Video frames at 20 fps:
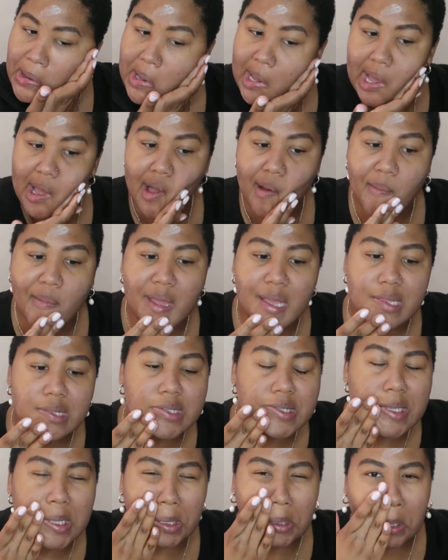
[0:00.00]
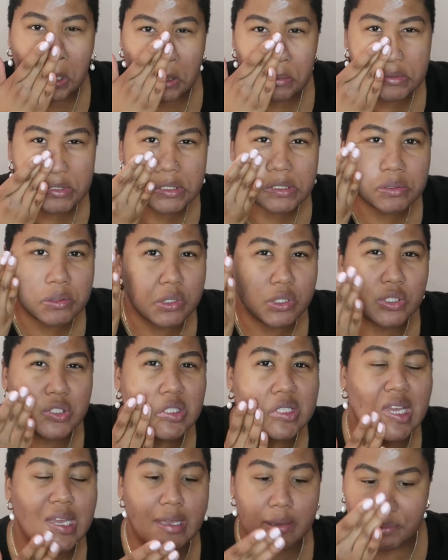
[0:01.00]
um his name starts with a
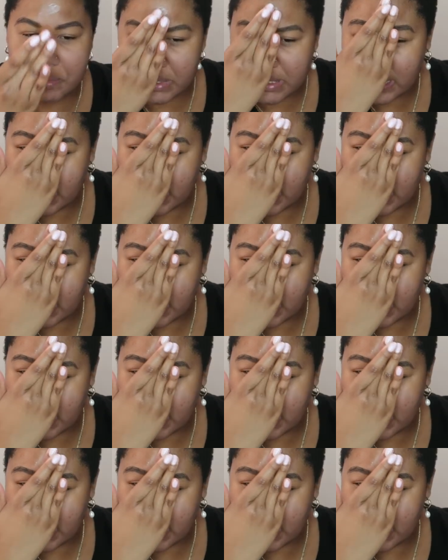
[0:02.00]
j